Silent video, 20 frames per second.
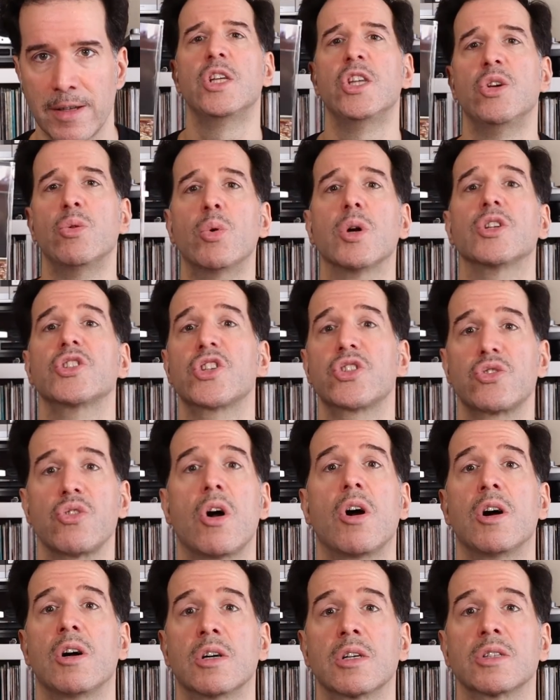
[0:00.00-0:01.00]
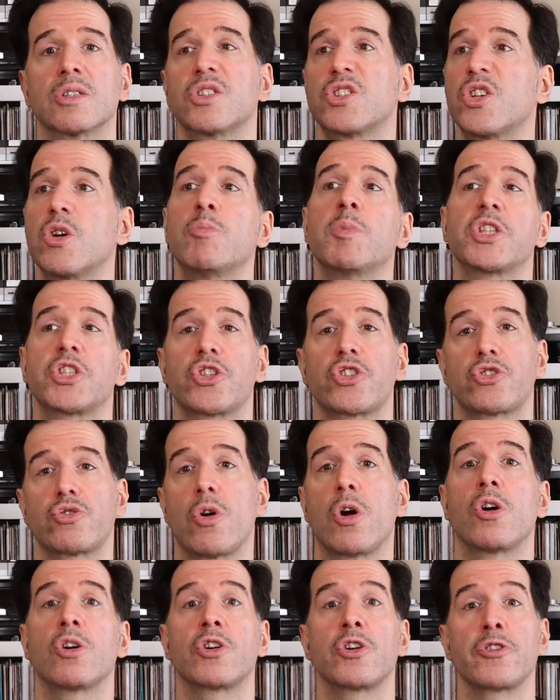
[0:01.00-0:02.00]
You are strong, so much
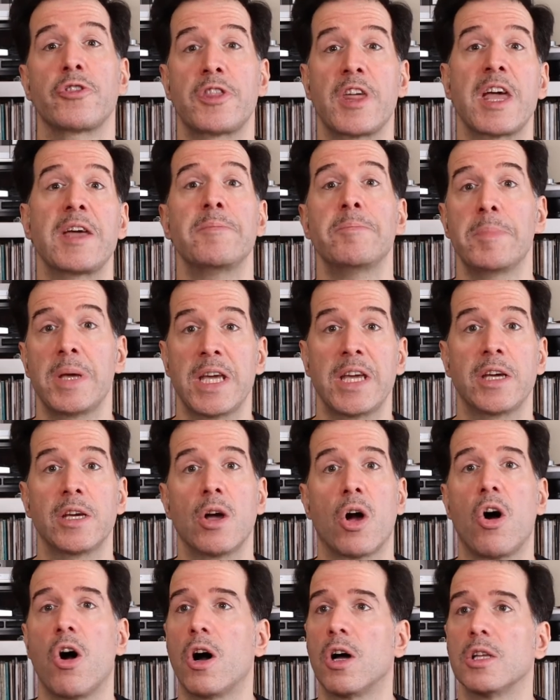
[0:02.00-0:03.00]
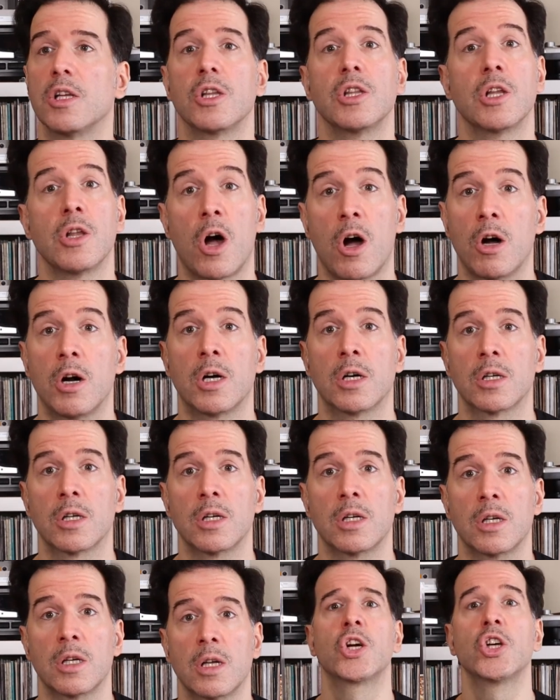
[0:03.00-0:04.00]
stronger than me, all along.
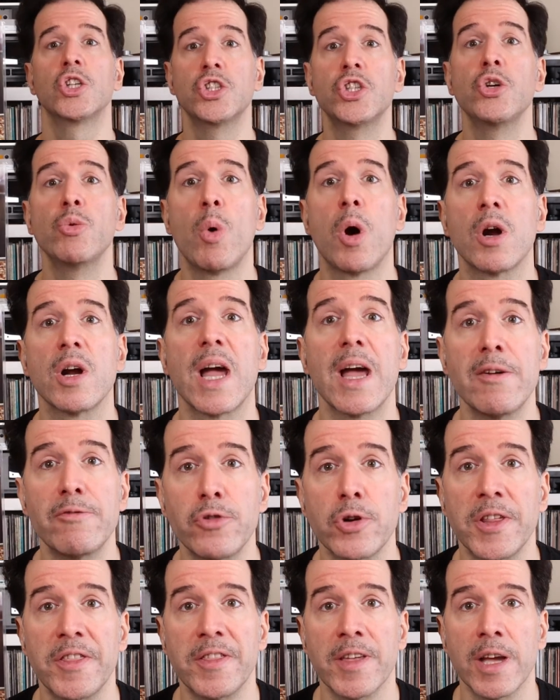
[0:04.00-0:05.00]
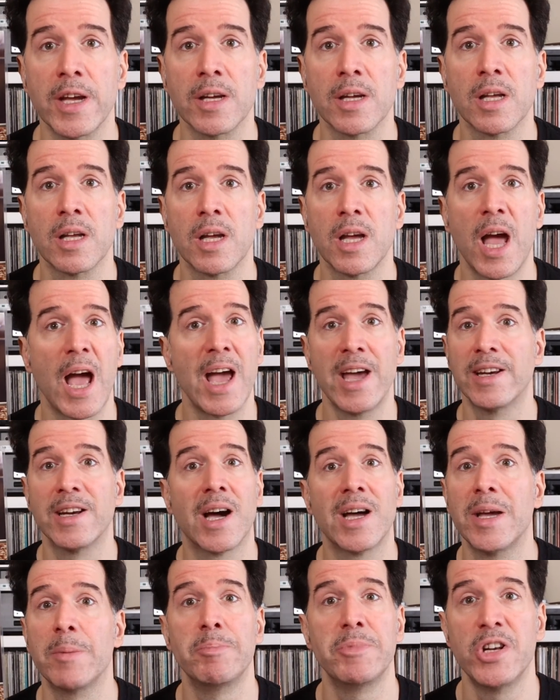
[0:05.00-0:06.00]
Because you are everything, and
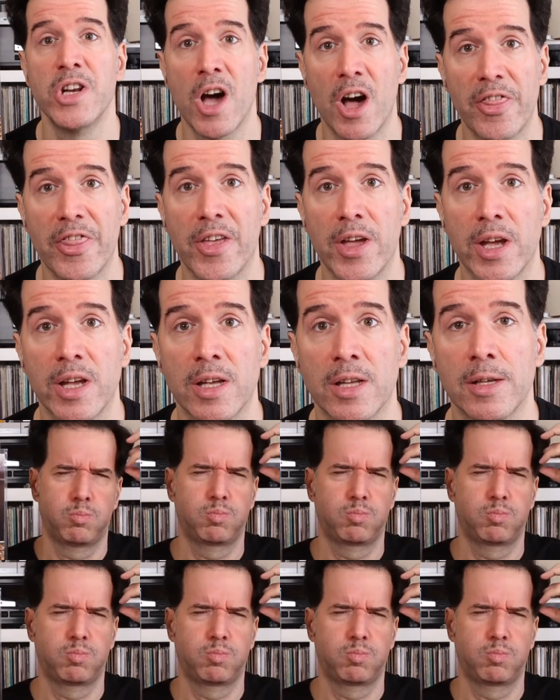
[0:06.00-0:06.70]
I am nothing.